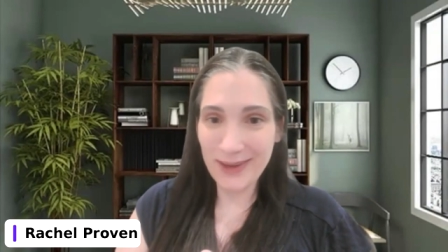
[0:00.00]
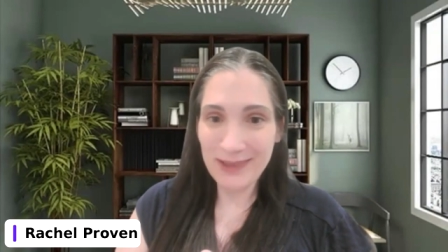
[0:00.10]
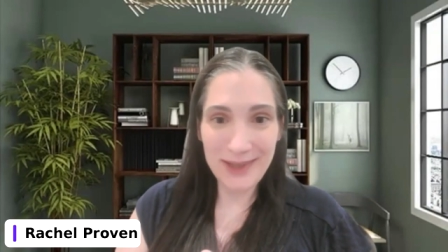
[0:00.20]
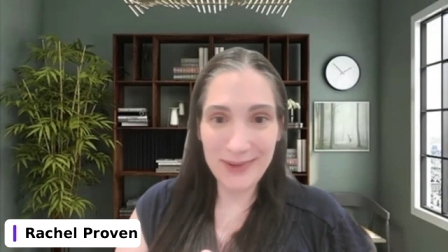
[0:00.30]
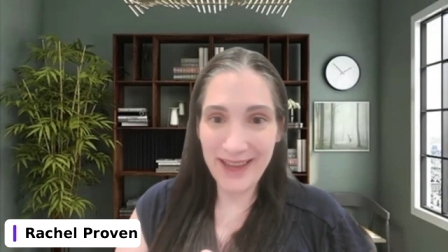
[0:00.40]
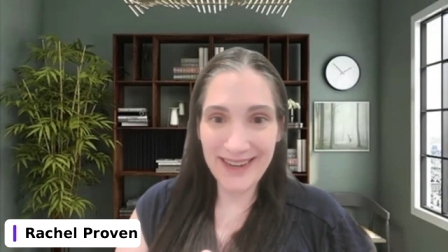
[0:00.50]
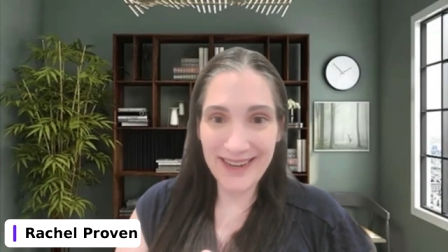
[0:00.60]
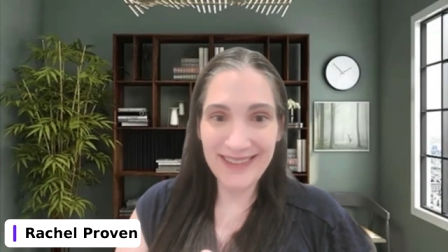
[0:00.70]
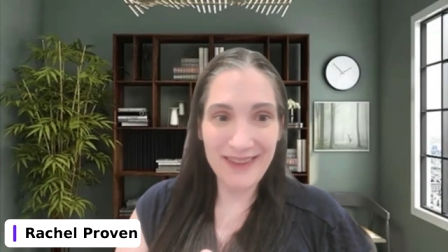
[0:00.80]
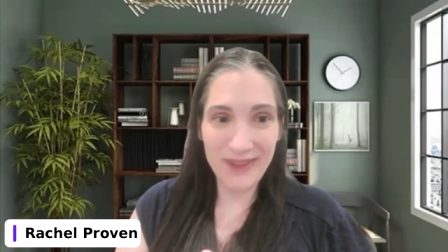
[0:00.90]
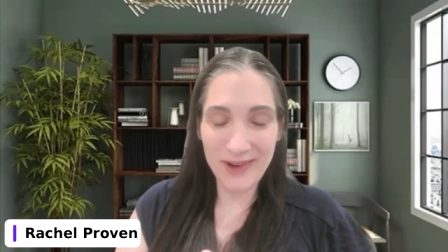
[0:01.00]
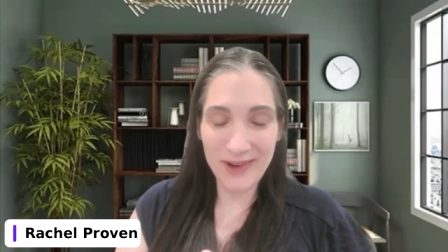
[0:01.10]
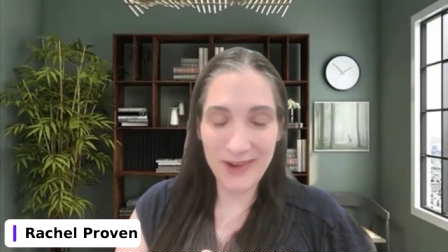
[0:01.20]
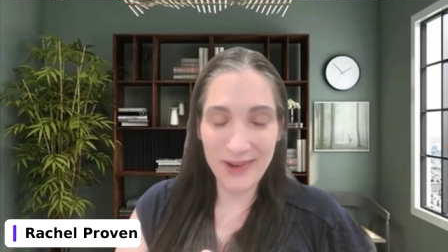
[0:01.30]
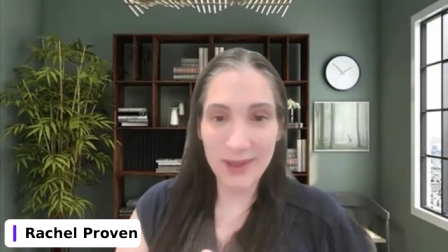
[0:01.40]
with you then if they're
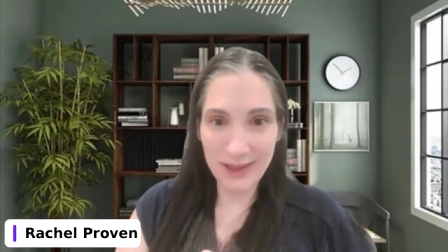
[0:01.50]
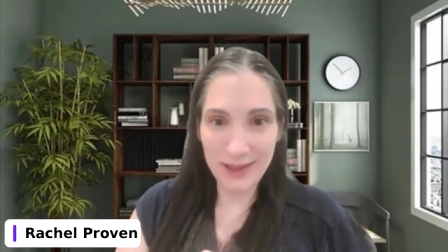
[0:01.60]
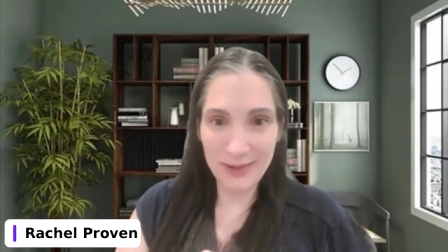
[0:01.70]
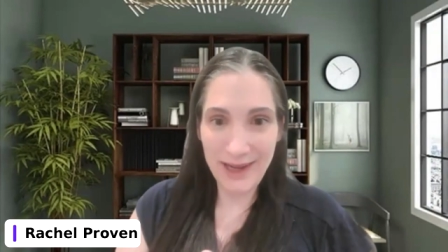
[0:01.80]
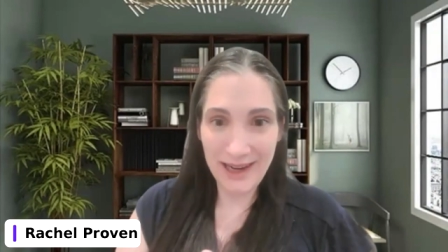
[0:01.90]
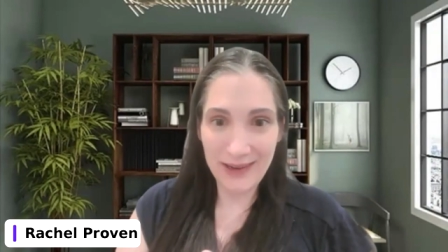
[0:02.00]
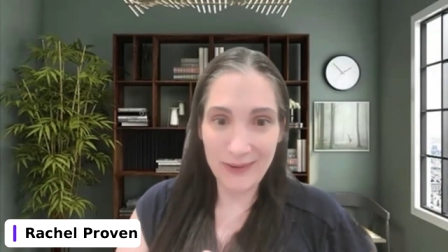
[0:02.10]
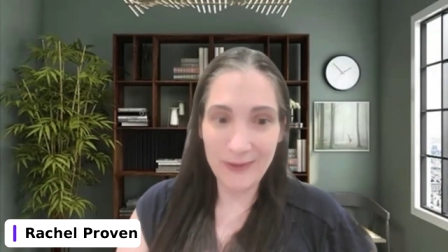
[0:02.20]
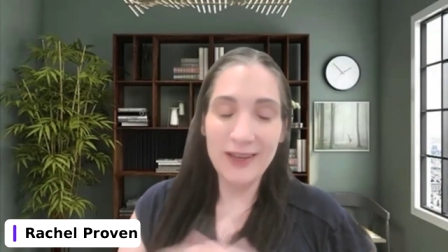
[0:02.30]
not agreeing with you now.